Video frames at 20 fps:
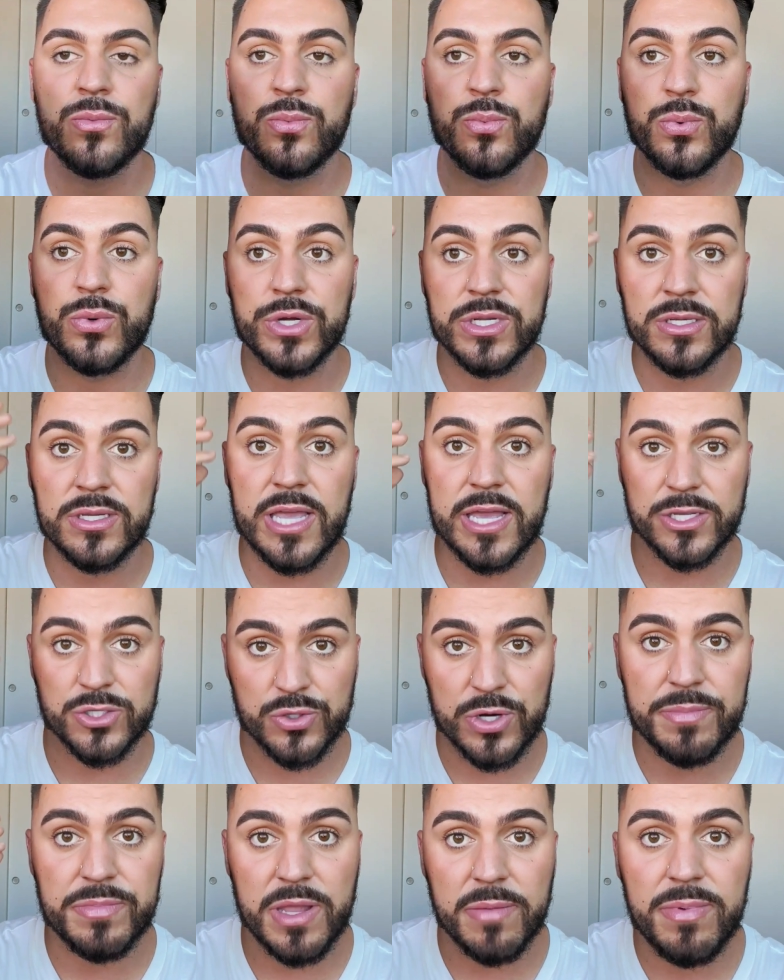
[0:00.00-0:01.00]
would get
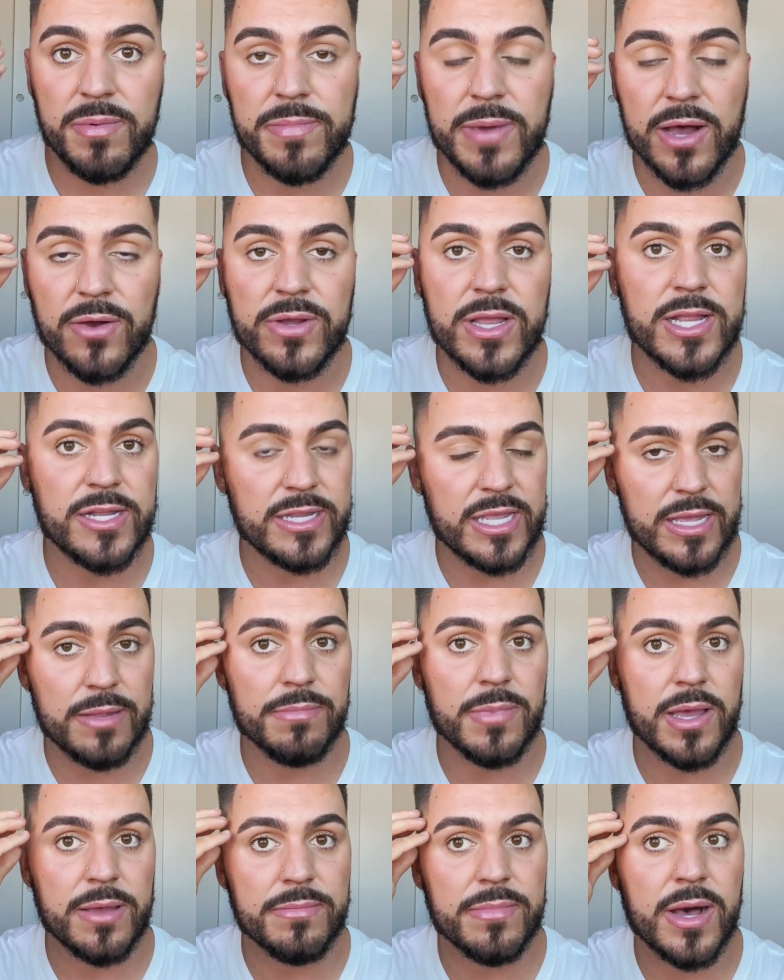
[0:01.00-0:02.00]
tripped up about, and in
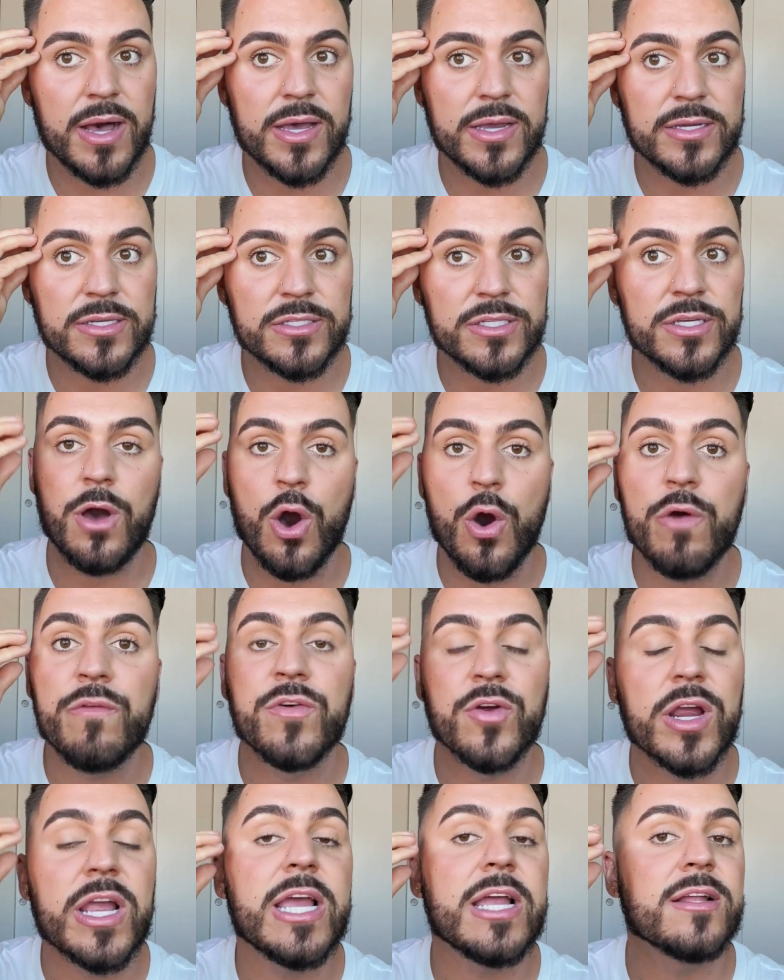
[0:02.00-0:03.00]
my mind
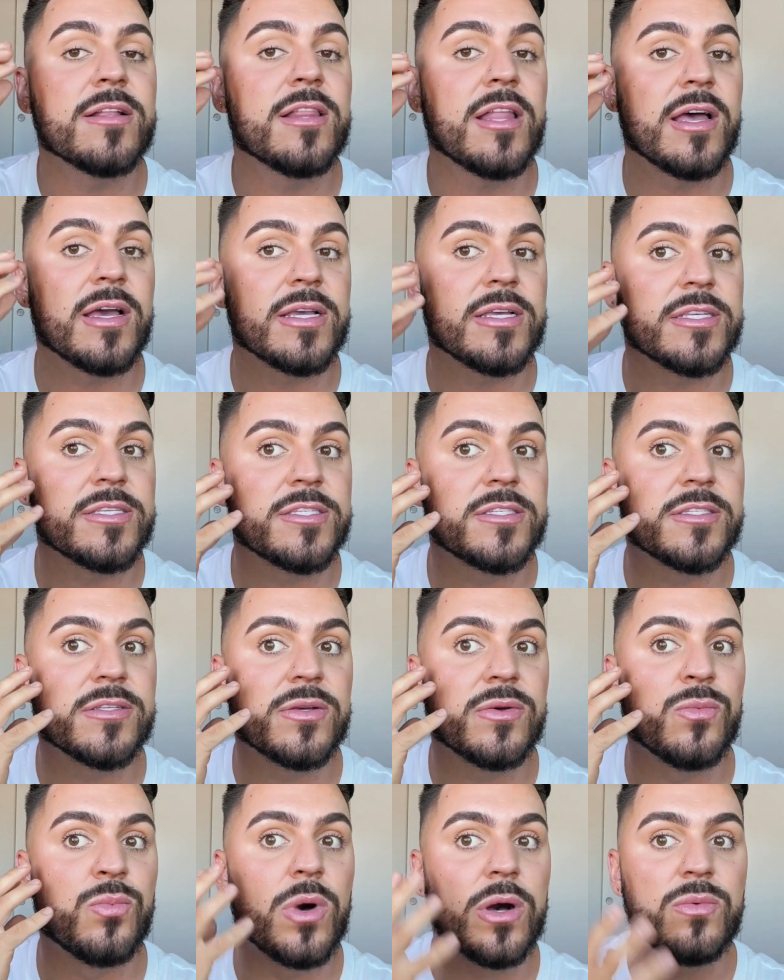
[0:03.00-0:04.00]

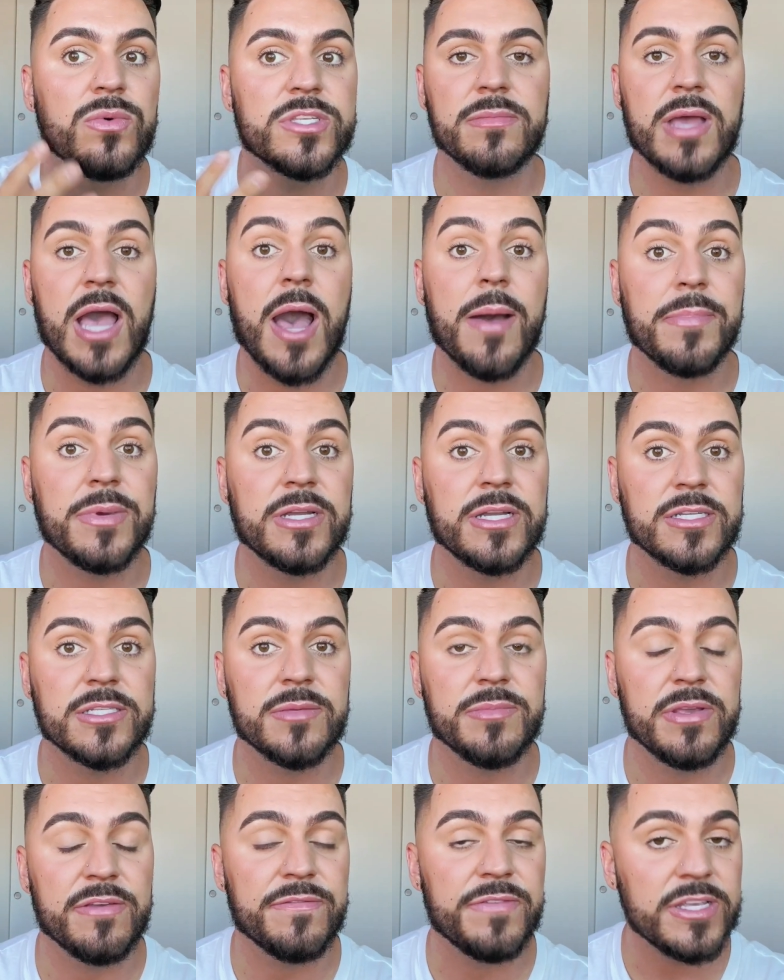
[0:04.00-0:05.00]
overanalyze what was happening to
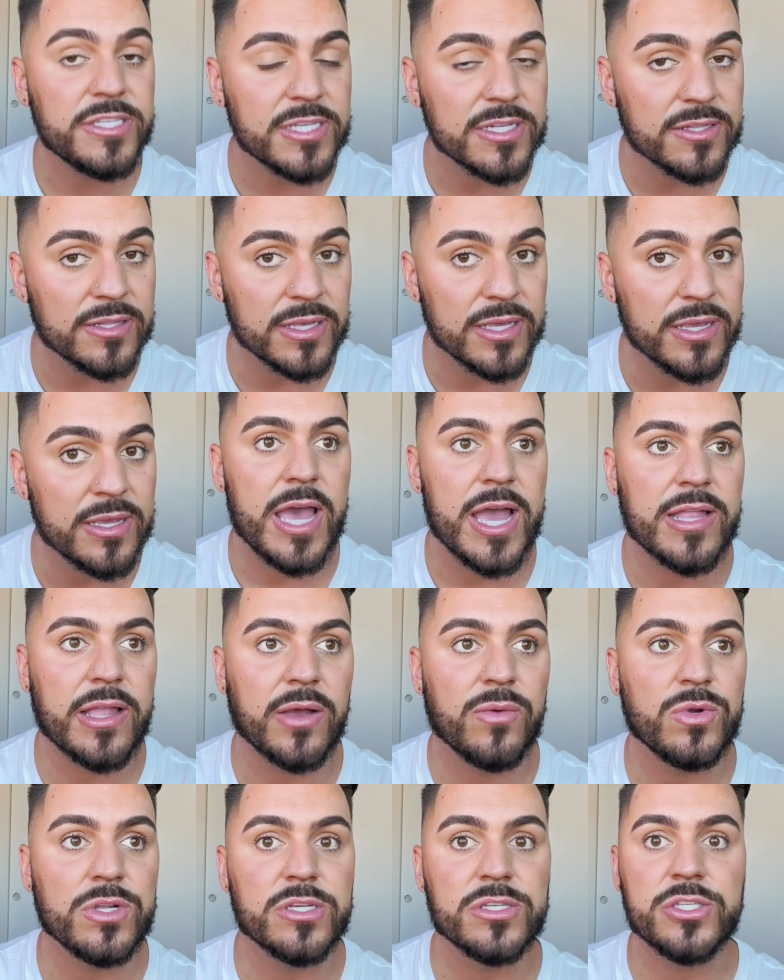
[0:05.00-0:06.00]
me physically, and I
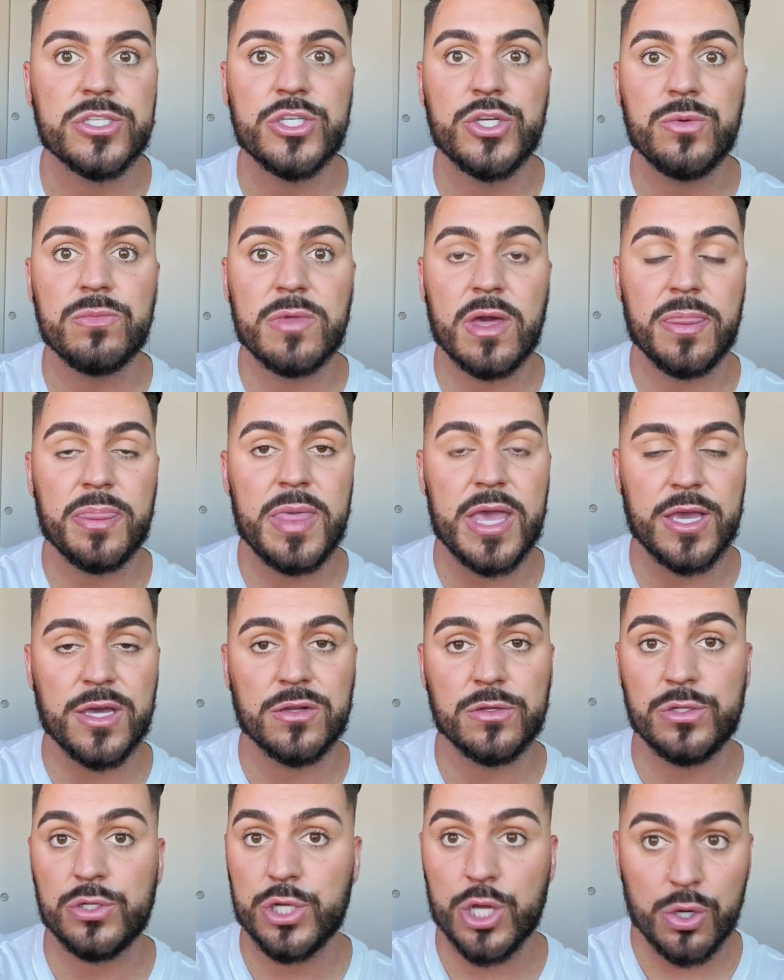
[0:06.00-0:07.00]
would assume that they
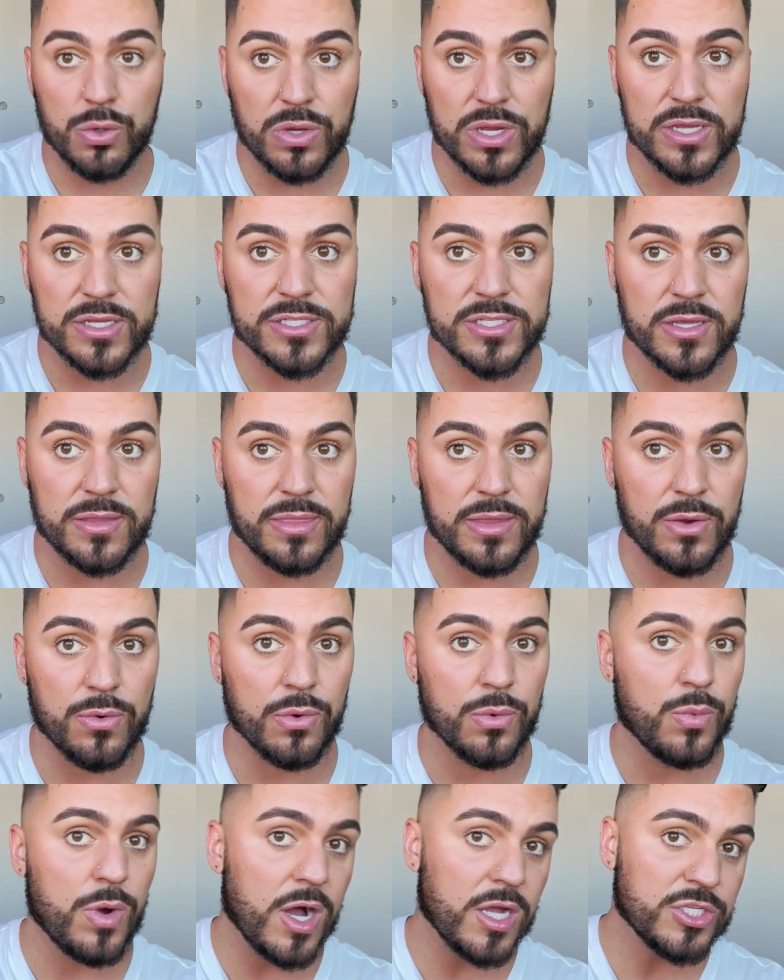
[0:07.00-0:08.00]
could notice and they were
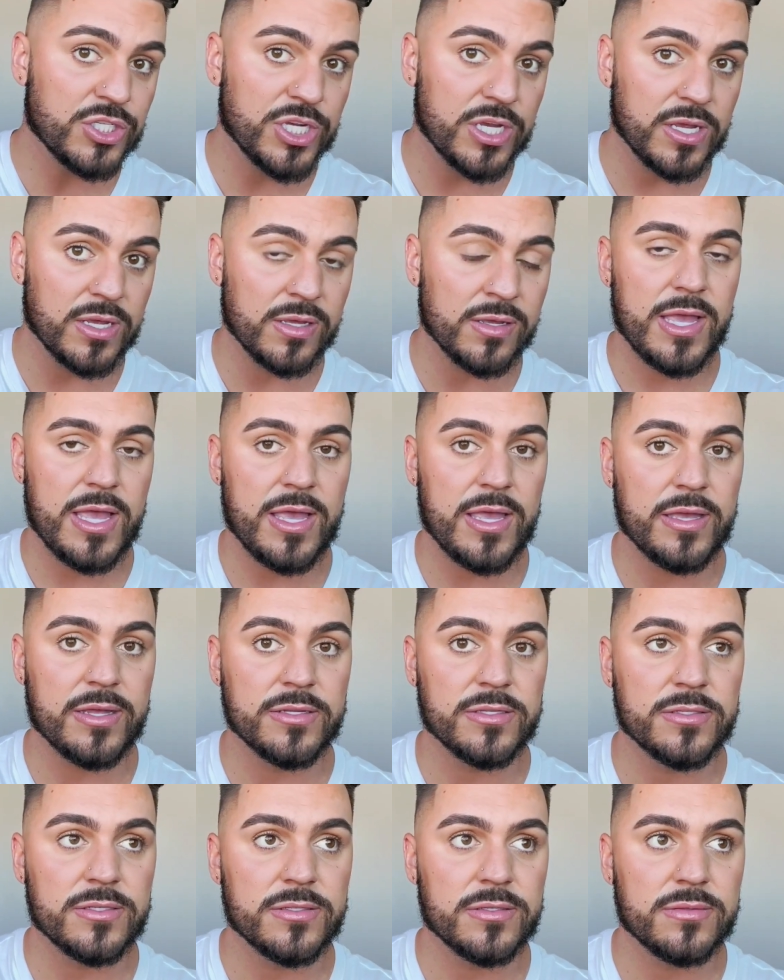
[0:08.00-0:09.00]
watching
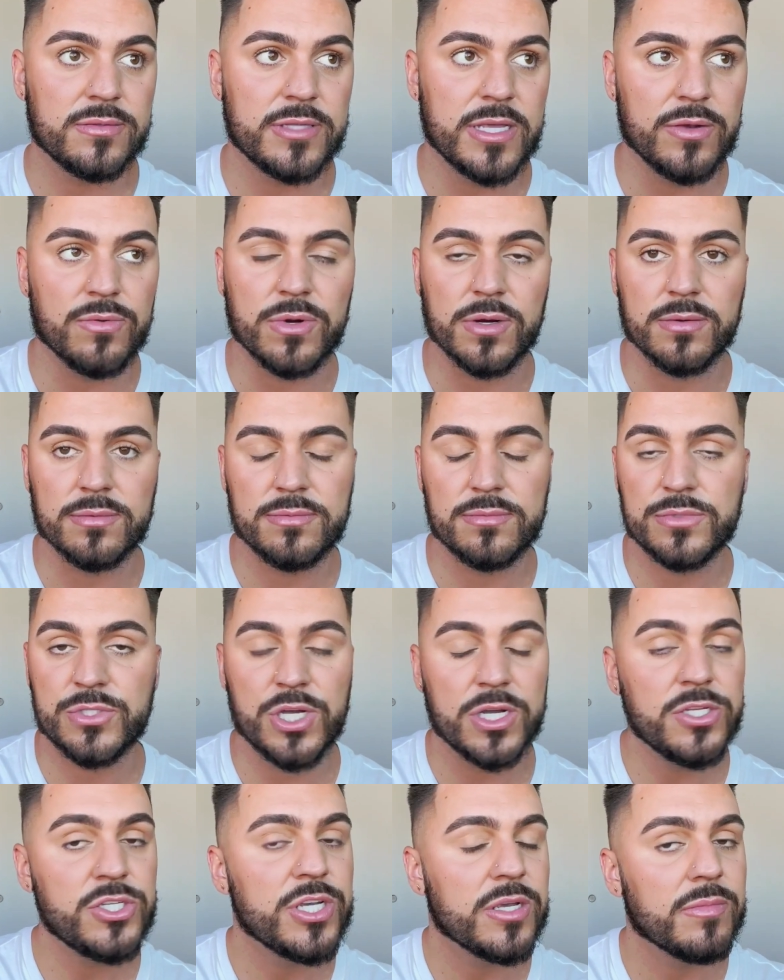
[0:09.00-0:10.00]
and they were
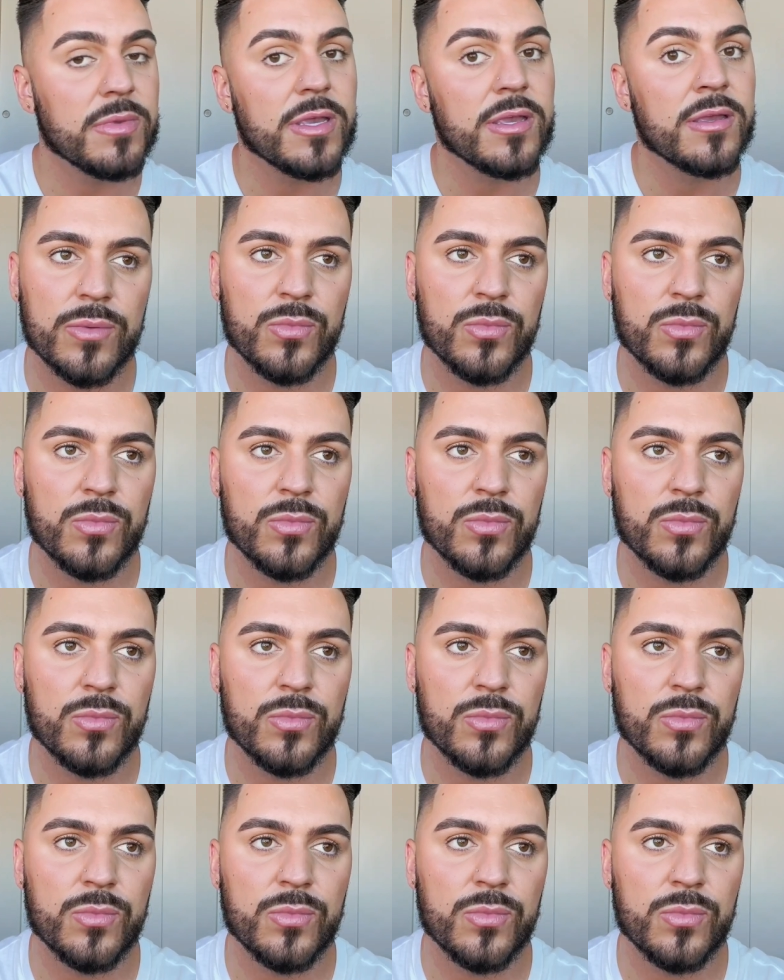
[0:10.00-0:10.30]
judging me.